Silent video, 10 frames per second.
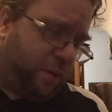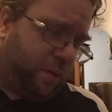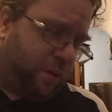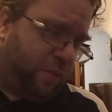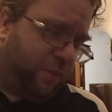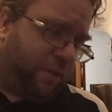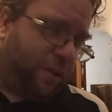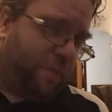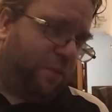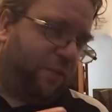So for
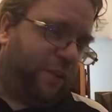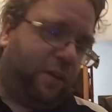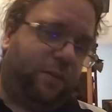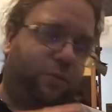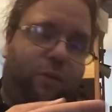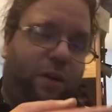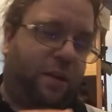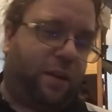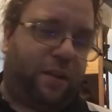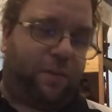example, Veil of
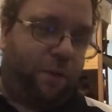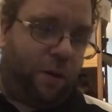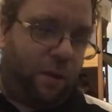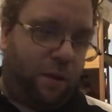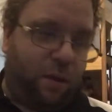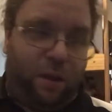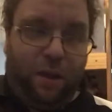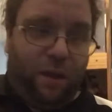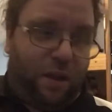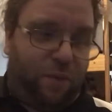Twilight, this one
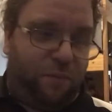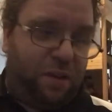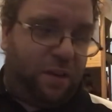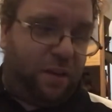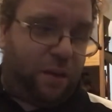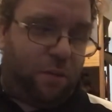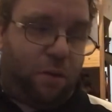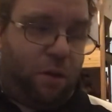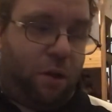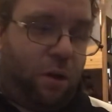I'm reading now,
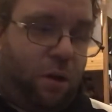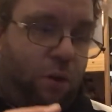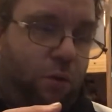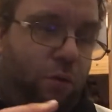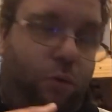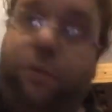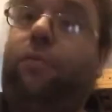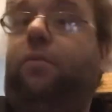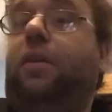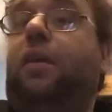all
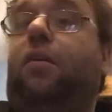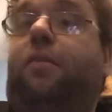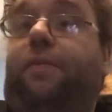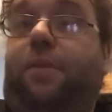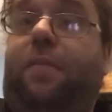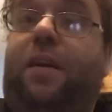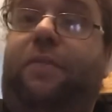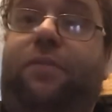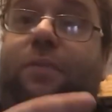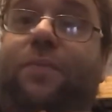three of them have
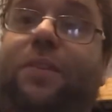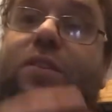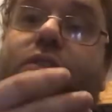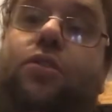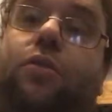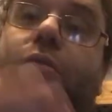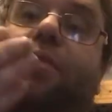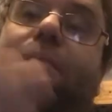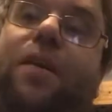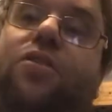something to do with
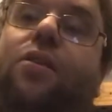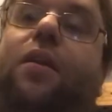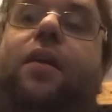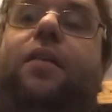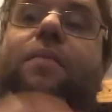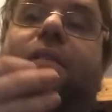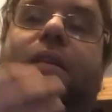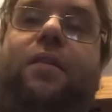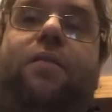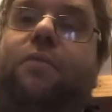magical items
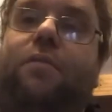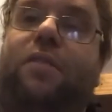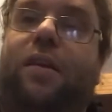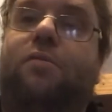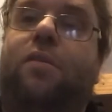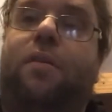hidden around town,